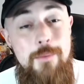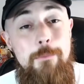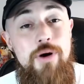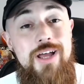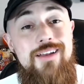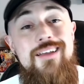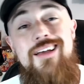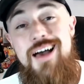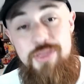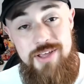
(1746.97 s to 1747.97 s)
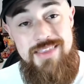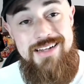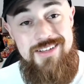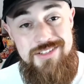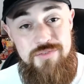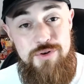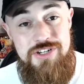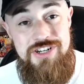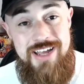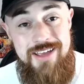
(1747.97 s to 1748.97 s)
But I think that does it for
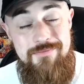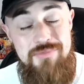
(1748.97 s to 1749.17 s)
today.